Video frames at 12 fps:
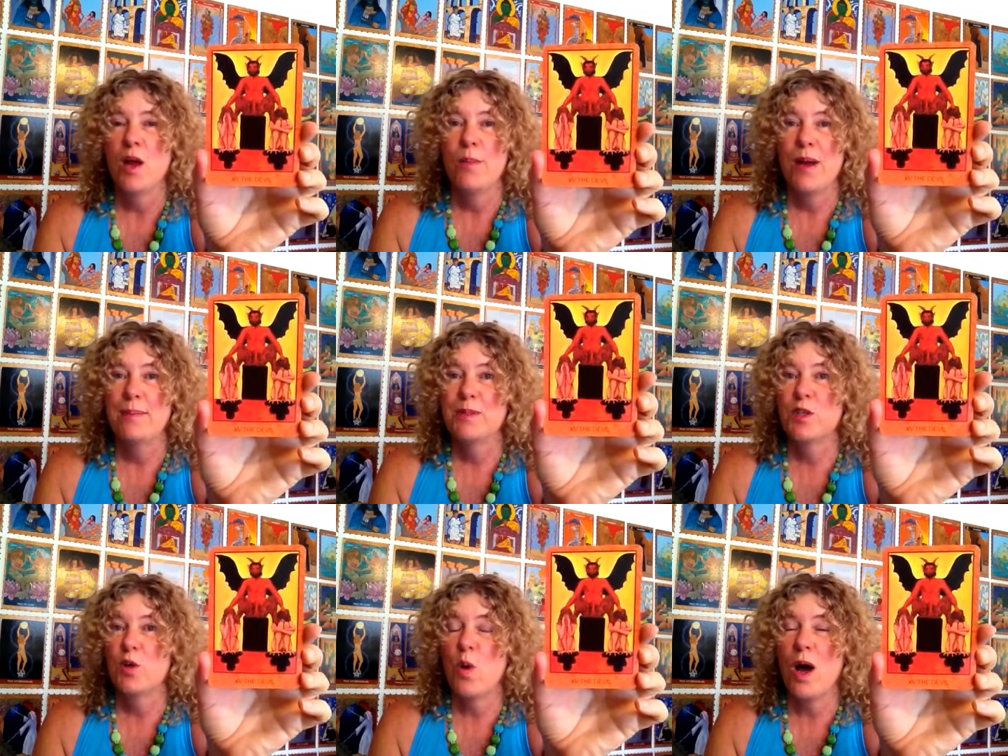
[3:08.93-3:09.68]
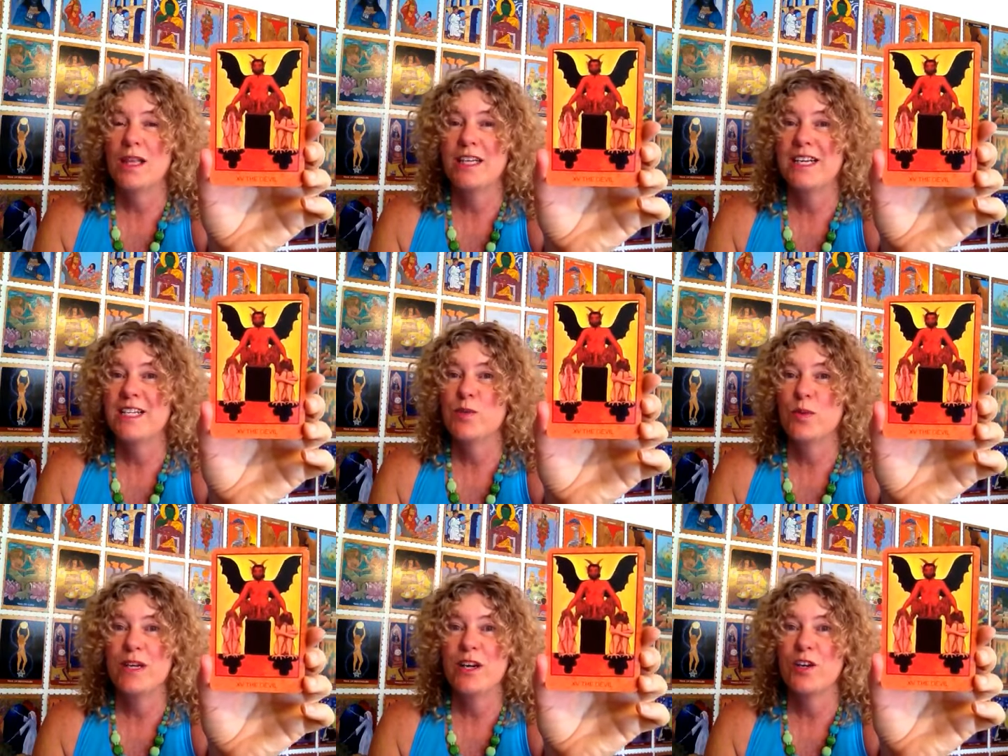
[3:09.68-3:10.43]
perhaps the qualities
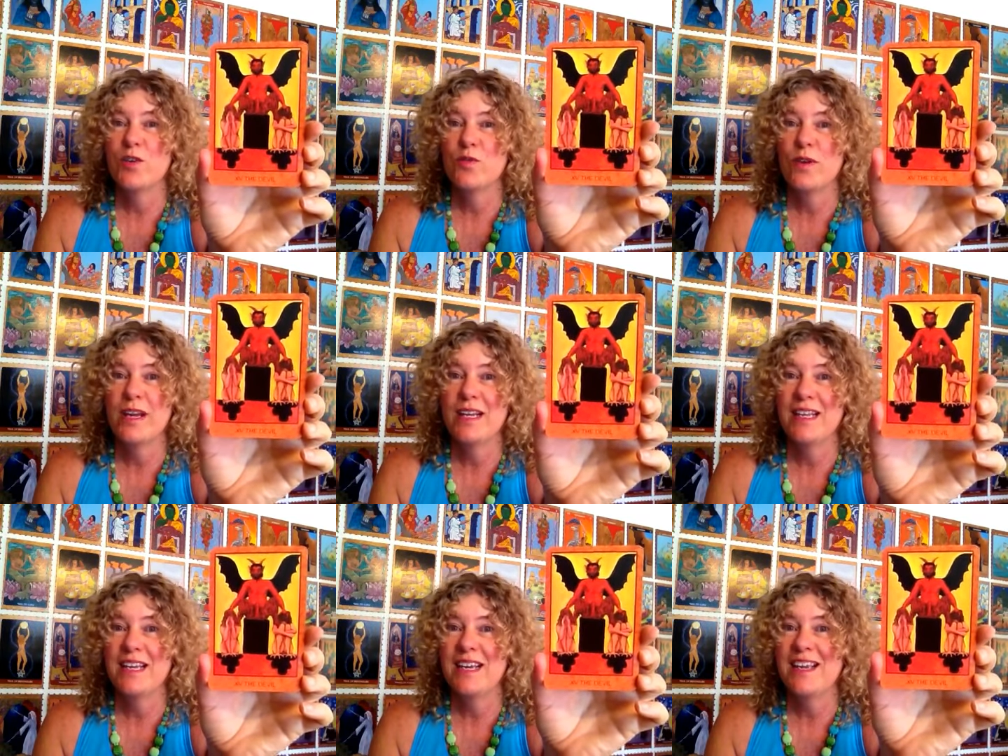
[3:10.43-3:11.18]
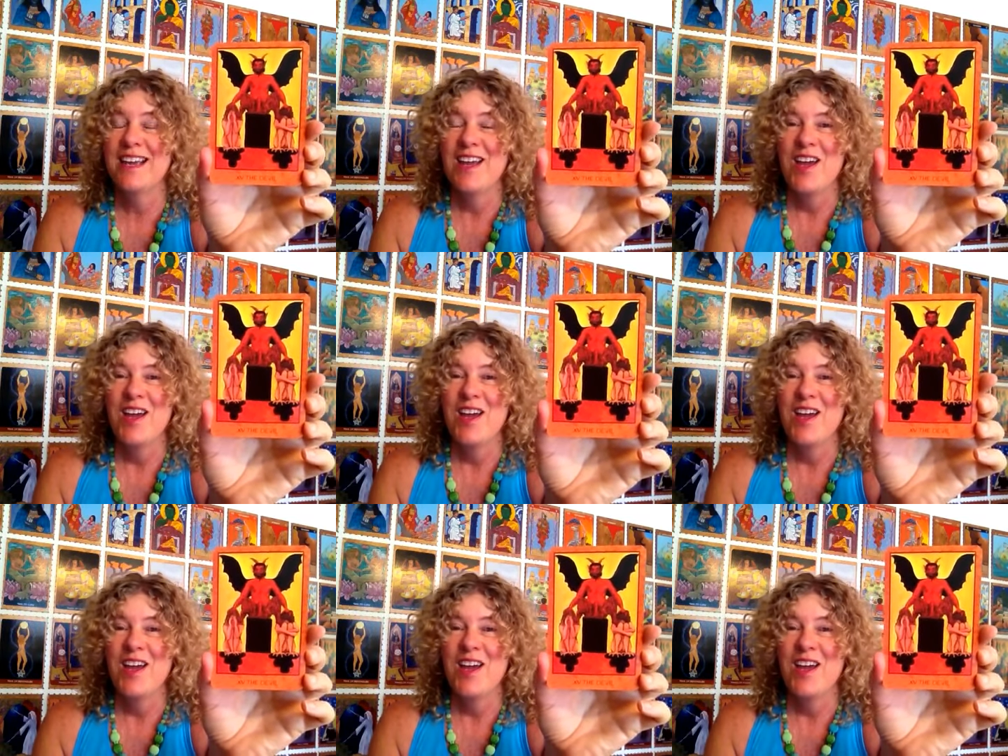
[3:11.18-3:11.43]
we're not really